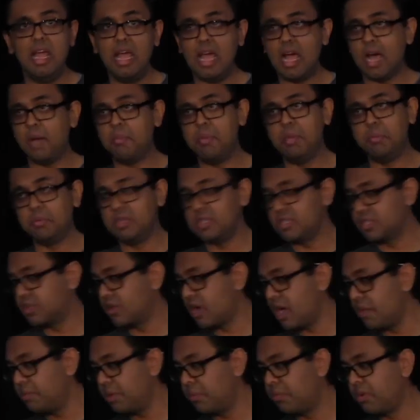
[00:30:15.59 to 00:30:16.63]
how people
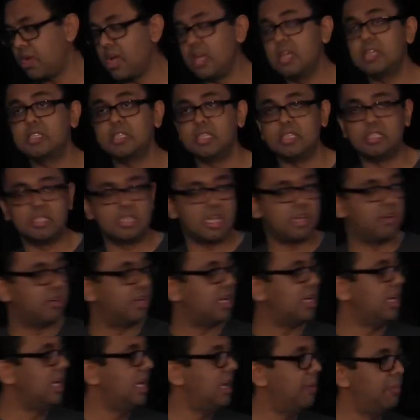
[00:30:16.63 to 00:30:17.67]
describe the products, etc.